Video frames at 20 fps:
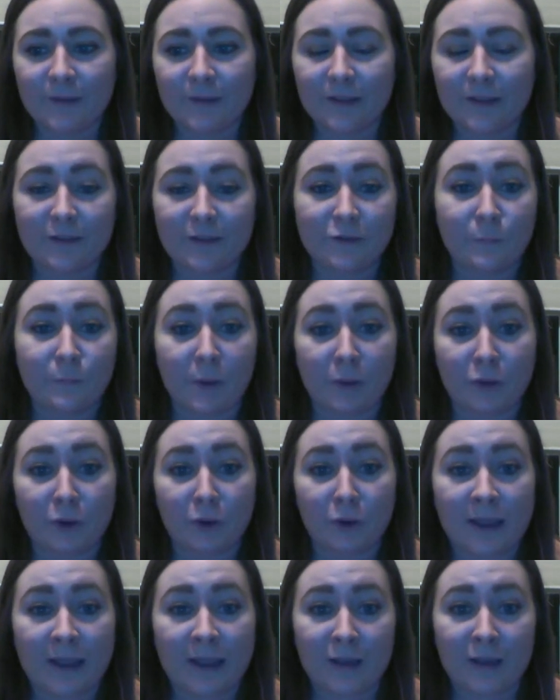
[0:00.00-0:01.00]
this brother
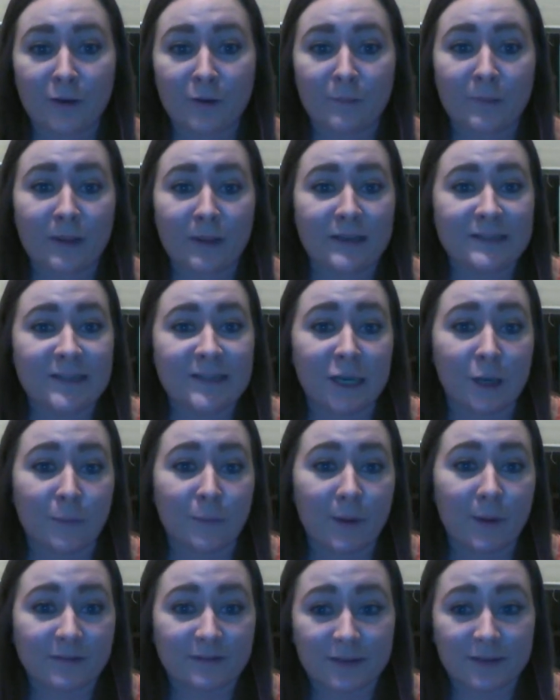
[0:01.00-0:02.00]
can maintain a
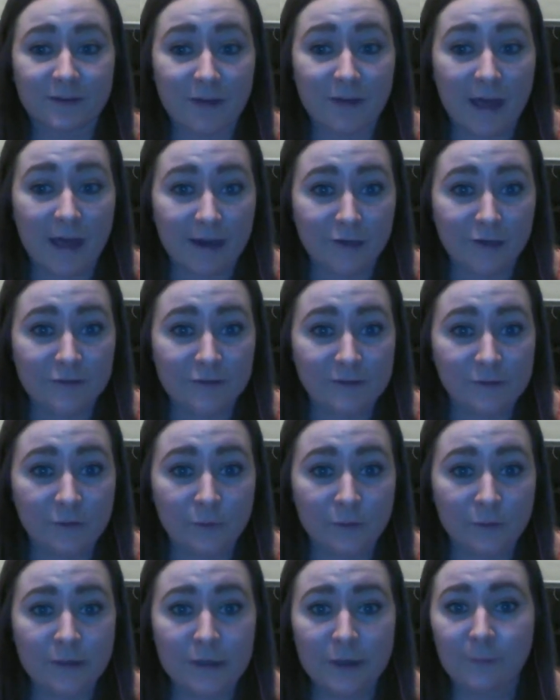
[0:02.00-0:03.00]
positive
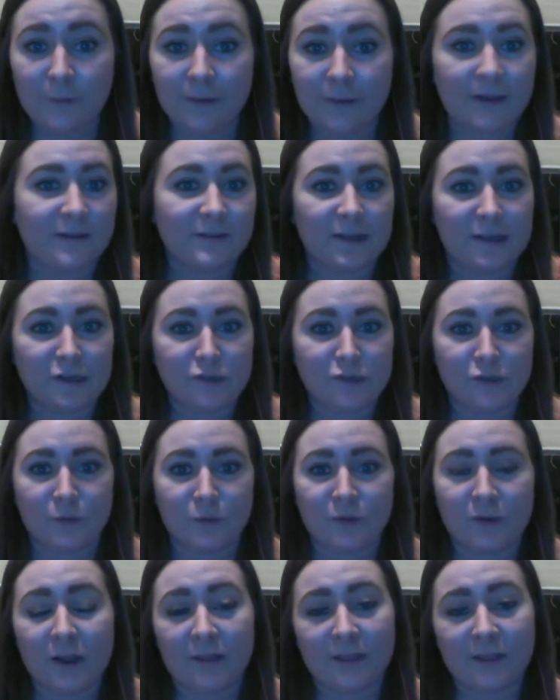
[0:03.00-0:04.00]
attitude because they showed
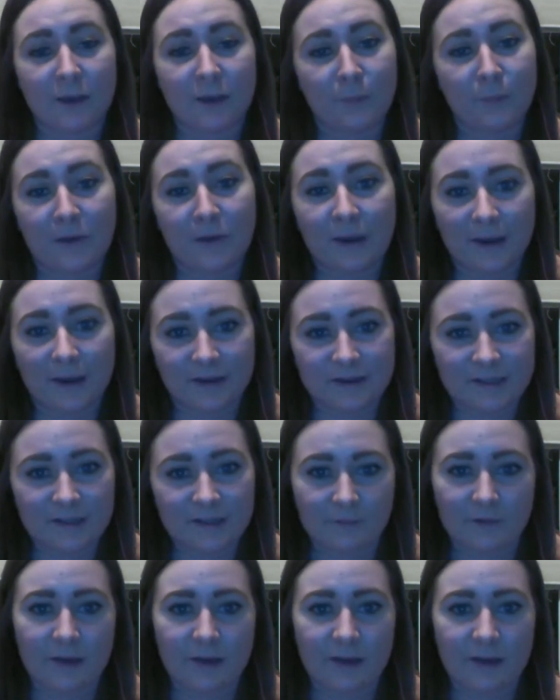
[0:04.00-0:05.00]
nothing but
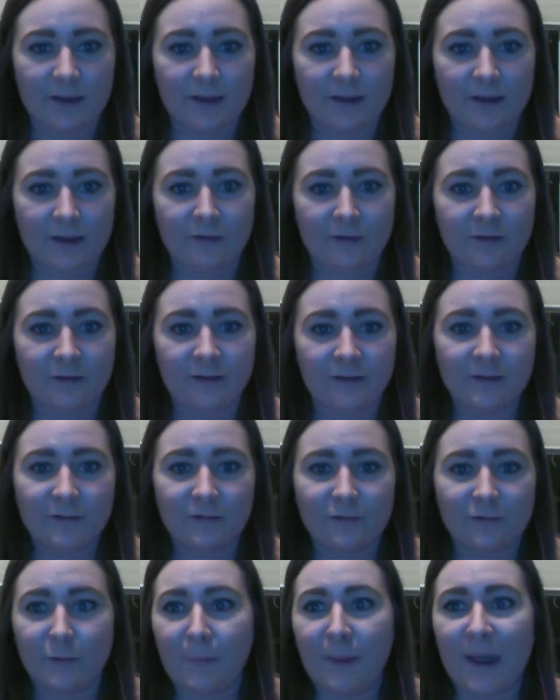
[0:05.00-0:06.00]
negativity in
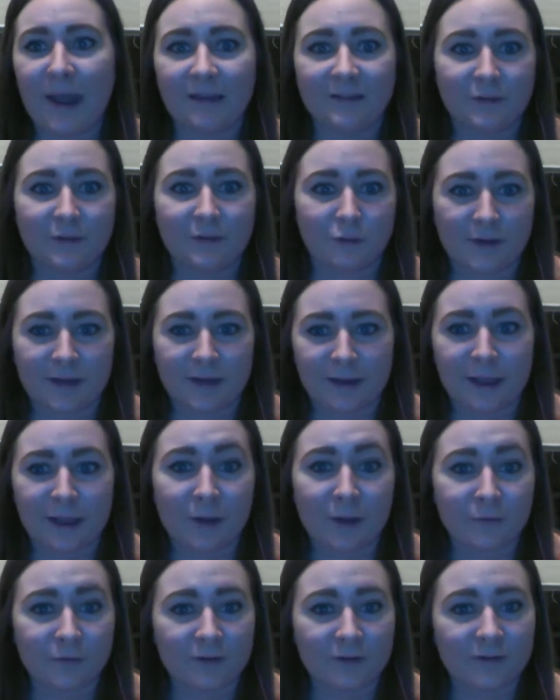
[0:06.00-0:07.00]
the past 3
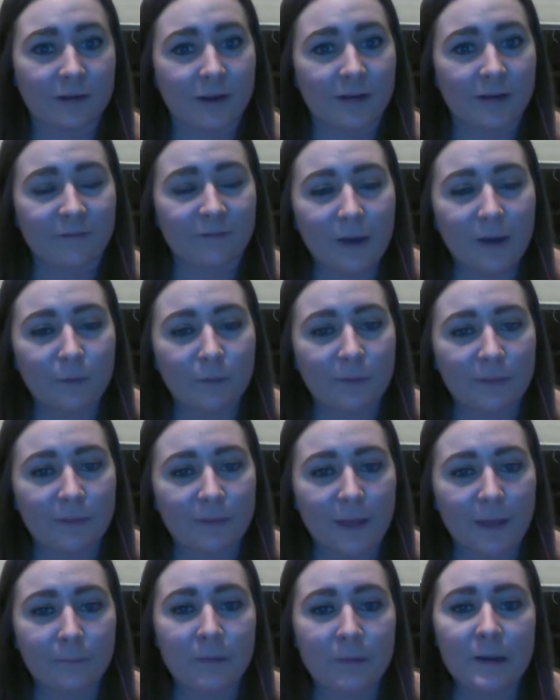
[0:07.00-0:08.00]
encounters that I've had with
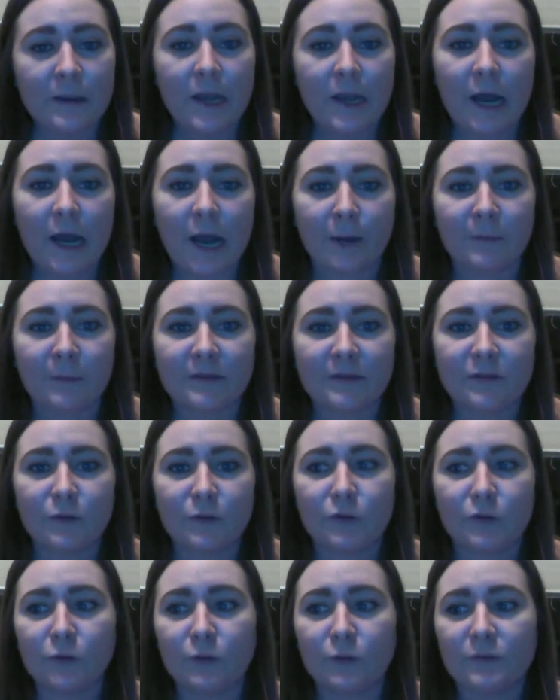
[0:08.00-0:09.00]
them. And so
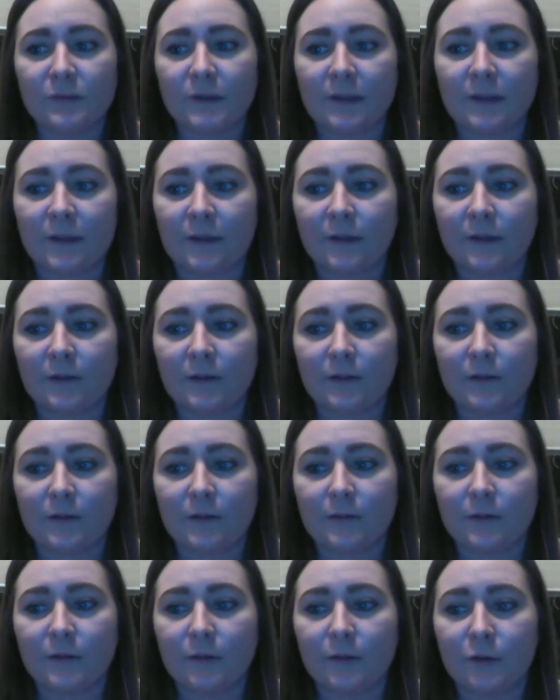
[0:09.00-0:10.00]
using,
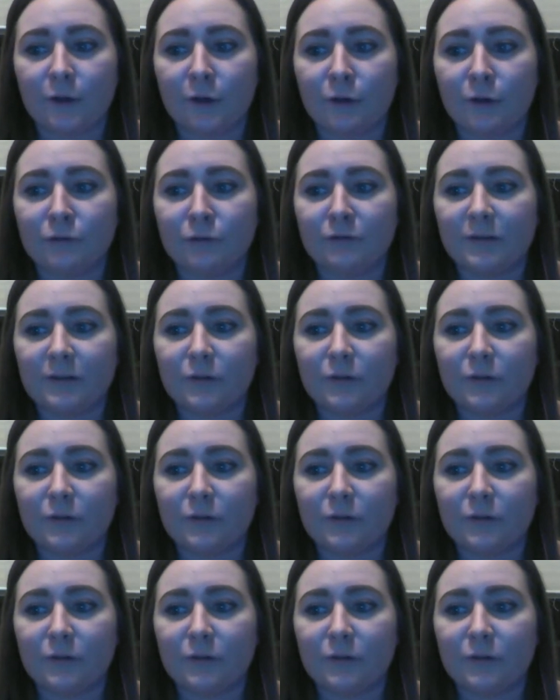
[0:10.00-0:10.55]
you know,